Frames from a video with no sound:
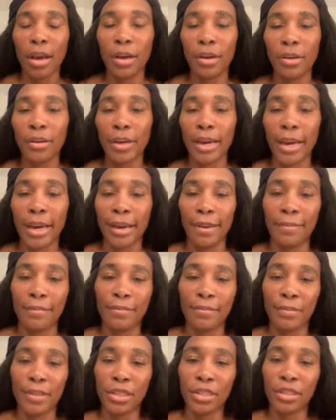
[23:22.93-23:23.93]
Okay,
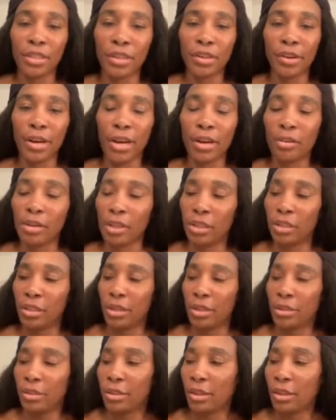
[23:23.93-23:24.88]
this is a great question.